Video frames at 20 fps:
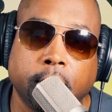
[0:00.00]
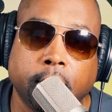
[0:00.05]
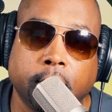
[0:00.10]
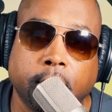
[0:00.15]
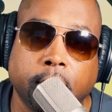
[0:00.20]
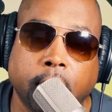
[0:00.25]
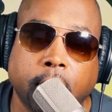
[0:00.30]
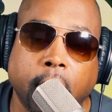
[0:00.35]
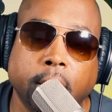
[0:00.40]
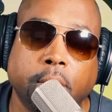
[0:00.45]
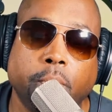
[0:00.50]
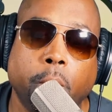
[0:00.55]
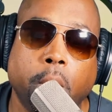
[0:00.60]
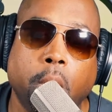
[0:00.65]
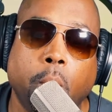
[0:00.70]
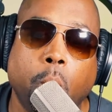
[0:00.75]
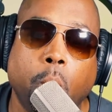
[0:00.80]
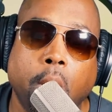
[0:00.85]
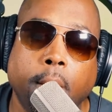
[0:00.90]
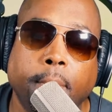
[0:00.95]
Because
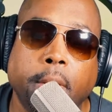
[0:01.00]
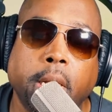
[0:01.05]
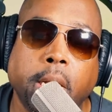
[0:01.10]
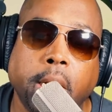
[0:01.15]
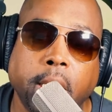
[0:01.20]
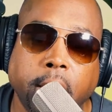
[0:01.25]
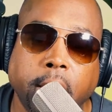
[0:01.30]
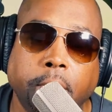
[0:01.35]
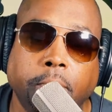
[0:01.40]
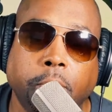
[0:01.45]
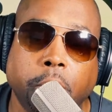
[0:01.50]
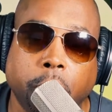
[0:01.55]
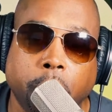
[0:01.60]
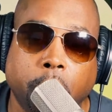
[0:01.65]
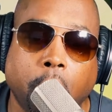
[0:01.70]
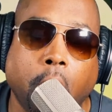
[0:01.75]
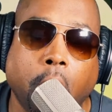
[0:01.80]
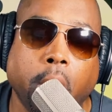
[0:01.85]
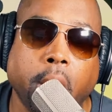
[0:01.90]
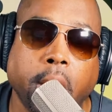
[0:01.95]
when a woman leaves you,
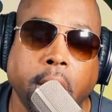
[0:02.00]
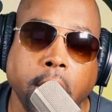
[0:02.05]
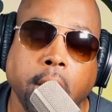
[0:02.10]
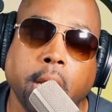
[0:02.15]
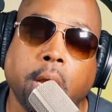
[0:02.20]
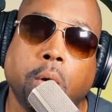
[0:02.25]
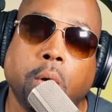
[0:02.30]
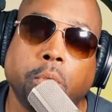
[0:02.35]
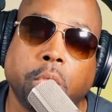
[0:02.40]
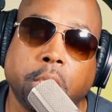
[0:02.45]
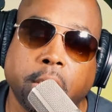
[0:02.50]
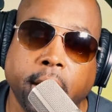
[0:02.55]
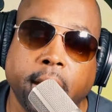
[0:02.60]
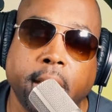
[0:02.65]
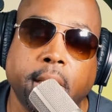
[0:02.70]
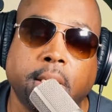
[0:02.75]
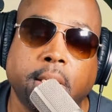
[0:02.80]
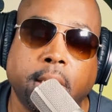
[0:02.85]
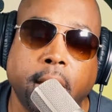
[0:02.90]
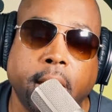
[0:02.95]
her ego
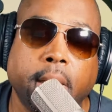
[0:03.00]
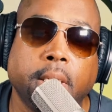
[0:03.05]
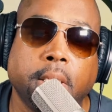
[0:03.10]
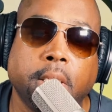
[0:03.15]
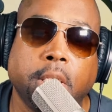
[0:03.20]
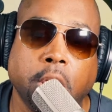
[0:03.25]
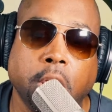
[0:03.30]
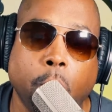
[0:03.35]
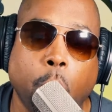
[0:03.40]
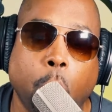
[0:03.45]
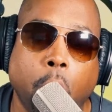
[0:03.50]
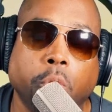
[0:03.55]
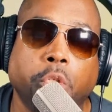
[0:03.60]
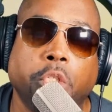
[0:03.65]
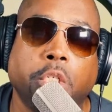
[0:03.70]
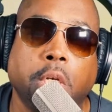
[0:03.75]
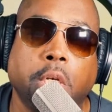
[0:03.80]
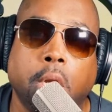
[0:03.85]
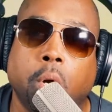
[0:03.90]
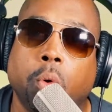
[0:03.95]
says that she
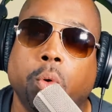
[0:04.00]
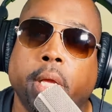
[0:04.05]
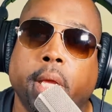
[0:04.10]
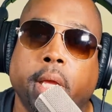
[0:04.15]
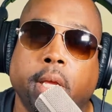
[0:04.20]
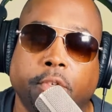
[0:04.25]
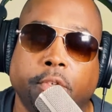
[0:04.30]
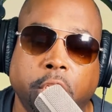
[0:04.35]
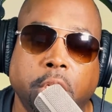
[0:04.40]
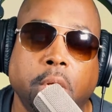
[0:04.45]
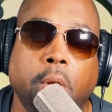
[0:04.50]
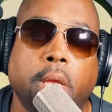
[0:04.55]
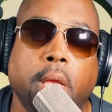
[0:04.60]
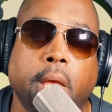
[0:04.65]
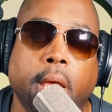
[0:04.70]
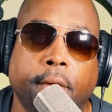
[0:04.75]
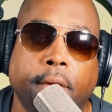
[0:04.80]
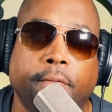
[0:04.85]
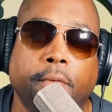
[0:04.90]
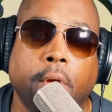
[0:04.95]
wants to know that
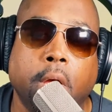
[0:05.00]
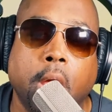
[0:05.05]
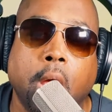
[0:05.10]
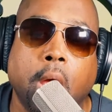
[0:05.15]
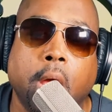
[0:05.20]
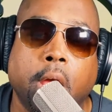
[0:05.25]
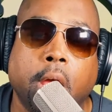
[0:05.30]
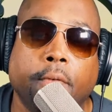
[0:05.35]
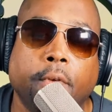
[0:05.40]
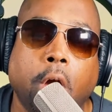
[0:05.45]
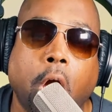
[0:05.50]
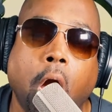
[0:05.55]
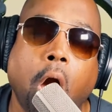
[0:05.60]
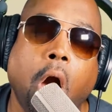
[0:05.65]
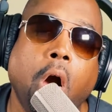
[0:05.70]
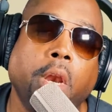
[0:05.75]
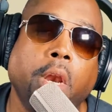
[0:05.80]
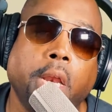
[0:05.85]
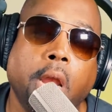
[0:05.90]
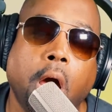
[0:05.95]
if
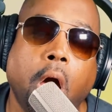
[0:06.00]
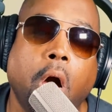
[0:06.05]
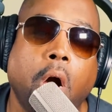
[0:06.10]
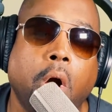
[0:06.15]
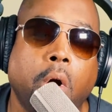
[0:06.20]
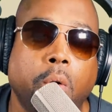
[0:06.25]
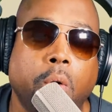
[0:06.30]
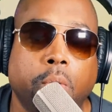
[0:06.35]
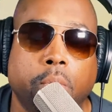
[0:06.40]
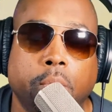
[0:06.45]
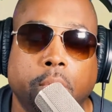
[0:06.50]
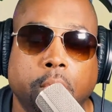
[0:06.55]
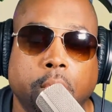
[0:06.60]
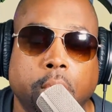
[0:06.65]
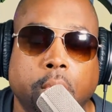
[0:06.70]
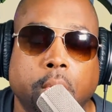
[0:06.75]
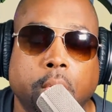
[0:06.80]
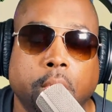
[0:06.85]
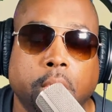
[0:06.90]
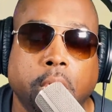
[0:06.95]
all in all,
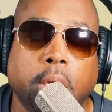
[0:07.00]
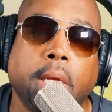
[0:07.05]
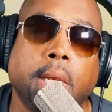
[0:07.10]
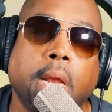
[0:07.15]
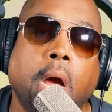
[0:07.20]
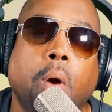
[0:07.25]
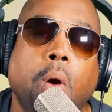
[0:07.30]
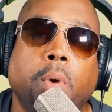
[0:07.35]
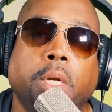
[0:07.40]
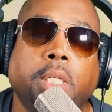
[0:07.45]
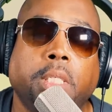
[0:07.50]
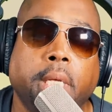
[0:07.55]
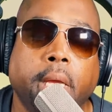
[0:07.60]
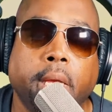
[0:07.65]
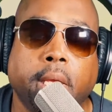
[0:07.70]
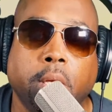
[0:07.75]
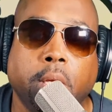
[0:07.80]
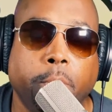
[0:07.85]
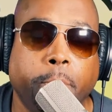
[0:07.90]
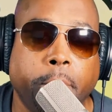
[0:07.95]
she can always
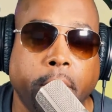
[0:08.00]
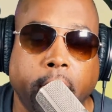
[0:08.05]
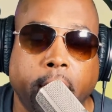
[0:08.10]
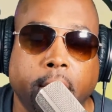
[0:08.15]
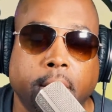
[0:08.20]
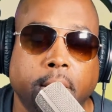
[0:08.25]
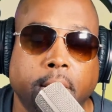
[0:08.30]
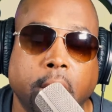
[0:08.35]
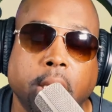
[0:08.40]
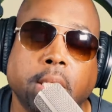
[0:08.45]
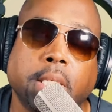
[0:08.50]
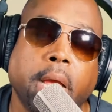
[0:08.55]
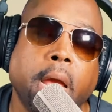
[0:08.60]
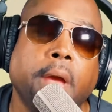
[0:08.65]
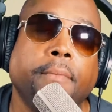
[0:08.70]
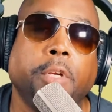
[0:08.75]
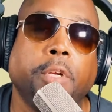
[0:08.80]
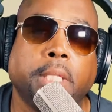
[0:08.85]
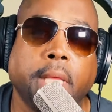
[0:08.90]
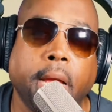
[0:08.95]
take you back. If
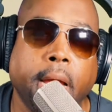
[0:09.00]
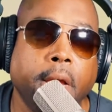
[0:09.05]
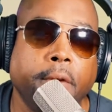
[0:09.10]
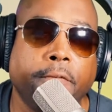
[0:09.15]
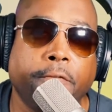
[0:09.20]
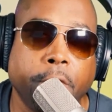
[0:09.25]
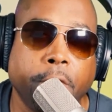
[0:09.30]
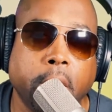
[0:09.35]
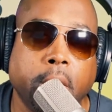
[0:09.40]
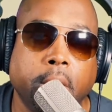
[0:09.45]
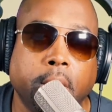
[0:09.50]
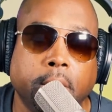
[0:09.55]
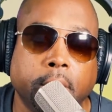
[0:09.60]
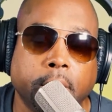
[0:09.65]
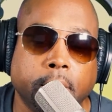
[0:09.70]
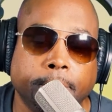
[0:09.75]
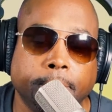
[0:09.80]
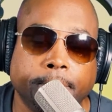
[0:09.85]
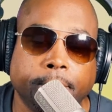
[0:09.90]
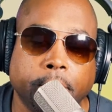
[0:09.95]
everything
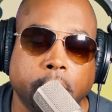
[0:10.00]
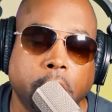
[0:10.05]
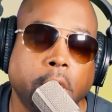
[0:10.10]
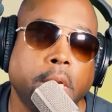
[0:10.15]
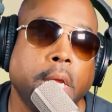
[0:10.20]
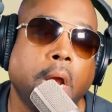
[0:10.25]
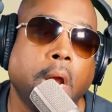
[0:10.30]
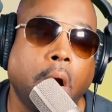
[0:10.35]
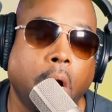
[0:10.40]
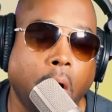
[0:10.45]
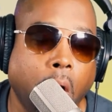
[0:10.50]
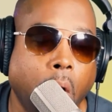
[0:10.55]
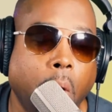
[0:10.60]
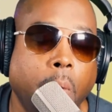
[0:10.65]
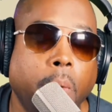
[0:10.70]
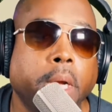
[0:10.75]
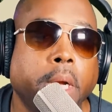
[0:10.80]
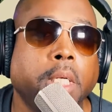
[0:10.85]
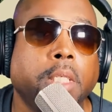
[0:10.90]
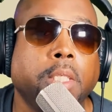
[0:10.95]
fails, she can
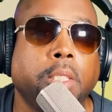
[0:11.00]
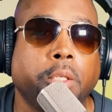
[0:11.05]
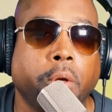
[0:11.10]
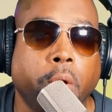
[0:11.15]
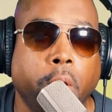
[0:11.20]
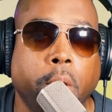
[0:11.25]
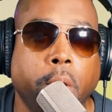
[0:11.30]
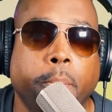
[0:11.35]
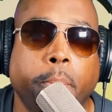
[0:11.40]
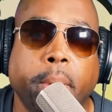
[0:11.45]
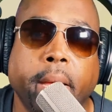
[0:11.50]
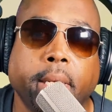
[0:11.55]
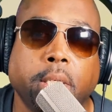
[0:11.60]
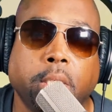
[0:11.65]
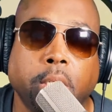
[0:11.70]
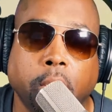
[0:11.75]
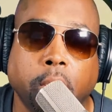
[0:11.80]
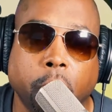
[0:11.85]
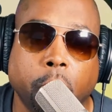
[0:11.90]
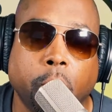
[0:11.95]
always turn back
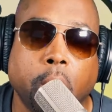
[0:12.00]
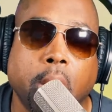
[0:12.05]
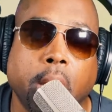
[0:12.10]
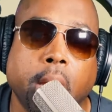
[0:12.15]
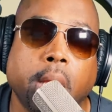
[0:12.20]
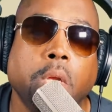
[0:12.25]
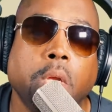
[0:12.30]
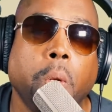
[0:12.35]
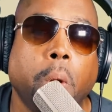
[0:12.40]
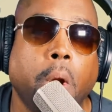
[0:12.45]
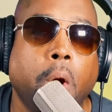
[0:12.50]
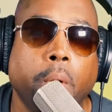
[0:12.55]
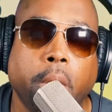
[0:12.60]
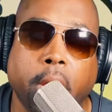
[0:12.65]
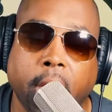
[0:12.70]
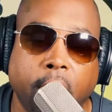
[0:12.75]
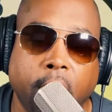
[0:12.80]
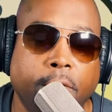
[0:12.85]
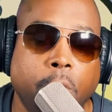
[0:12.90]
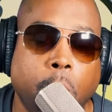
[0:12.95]
to you. And you
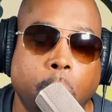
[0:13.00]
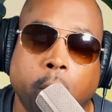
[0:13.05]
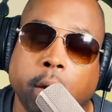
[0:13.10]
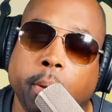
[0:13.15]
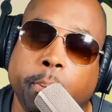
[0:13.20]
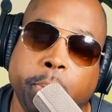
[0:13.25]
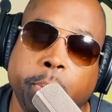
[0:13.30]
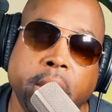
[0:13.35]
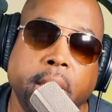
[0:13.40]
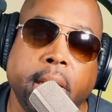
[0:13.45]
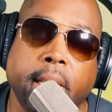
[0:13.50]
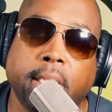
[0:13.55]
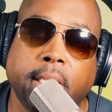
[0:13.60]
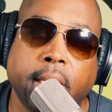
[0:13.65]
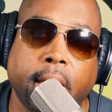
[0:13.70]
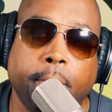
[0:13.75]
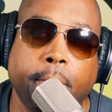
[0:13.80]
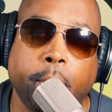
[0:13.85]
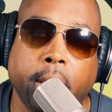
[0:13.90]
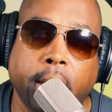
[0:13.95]
don't ever want to be that
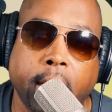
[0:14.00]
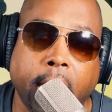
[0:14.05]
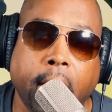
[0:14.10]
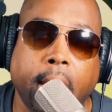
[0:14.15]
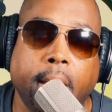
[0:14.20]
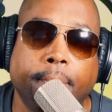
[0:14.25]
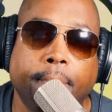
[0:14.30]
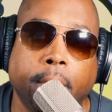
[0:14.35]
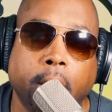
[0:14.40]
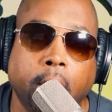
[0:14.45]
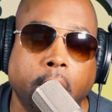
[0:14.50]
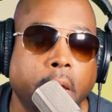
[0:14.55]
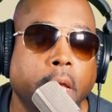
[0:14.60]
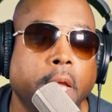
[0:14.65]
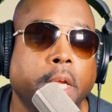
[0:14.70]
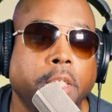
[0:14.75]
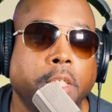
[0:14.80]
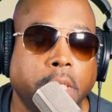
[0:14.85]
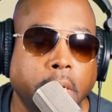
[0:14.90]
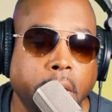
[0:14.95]
type of guy.
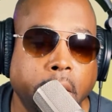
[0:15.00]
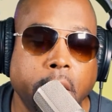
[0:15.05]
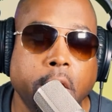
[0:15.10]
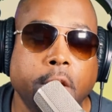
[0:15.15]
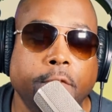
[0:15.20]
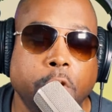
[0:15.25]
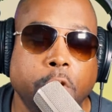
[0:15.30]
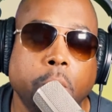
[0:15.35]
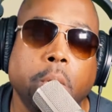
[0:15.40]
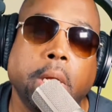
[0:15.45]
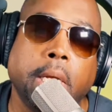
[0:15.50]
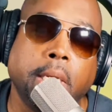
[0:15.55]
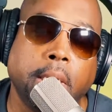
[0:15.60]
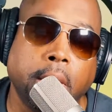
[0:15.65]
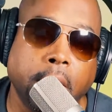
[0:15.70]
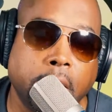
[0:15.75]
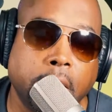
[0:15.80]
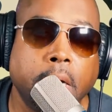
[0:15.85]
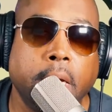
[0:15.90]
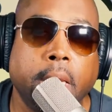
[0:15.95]
If she leaves you,
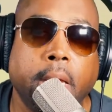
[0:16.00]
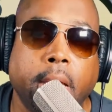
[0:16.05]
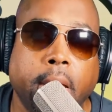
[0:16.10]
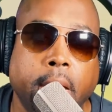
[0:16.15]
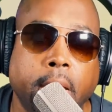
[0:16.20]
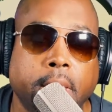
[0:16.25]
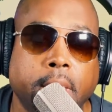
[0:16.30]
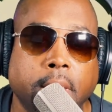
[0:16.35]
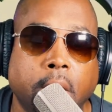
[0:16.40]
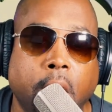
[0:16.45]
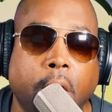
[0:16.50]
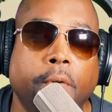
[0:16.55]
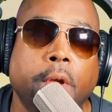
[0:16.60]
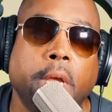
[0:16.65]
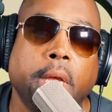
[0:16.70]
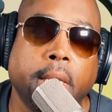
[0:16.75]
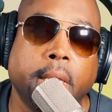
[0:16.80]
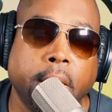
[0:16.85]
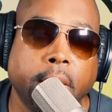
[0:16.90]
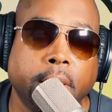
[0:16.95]
then cut her ass
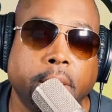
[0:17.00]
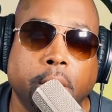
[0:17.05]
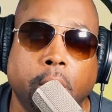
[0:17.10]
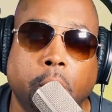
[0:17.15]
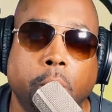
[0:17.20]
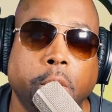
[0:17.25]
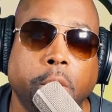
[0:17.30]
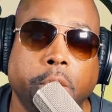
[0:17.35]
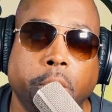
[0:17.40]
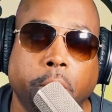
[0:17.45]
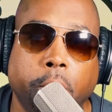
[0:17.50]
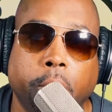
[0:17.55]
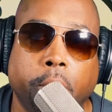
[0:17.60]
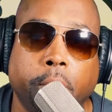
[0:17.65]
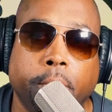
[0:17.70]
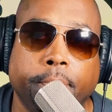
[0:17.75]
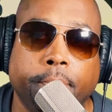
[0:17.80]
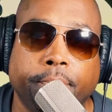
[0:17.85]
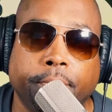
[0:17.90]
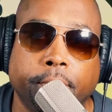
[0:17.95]
off and there's no
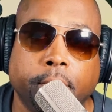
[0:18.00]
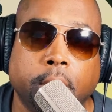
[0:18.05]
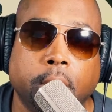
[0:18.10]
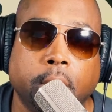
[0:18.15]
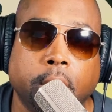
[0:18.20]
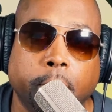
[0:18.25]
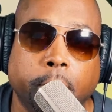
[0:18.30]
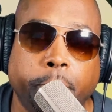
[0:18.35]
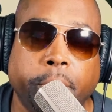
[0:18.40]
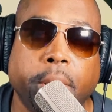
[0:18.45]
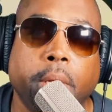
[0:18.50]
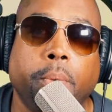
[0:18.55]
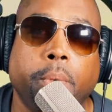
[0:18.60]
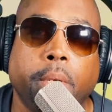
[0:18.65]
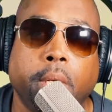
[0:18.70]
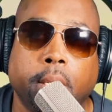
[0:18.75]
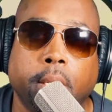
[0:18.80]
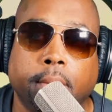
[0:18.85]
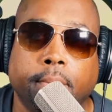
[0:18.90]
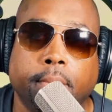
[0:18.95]
return.
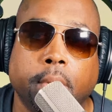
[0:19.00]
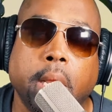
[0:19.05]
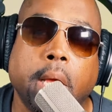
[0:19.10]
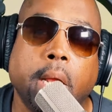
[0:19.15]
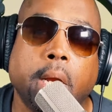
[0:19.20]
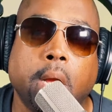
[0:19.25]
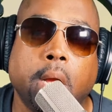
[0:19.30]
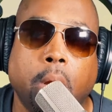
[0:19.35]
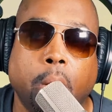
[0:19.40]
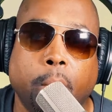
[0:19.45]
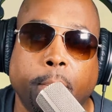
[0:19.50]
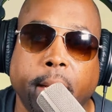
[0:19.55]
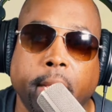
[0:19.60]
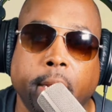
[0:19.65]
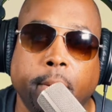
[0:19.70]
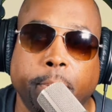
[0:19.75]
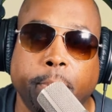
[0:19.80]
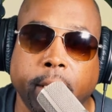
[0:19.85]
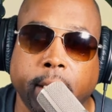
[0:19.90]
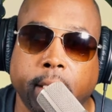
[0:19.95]
Period. Let her go on
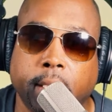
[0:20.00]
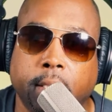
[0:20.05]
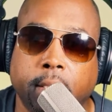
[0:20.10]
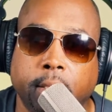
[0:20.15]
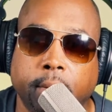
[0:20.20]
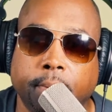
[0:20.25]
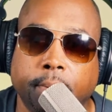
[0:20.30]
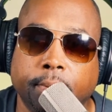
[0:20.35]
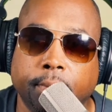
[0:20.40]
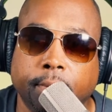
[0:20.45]
about her business.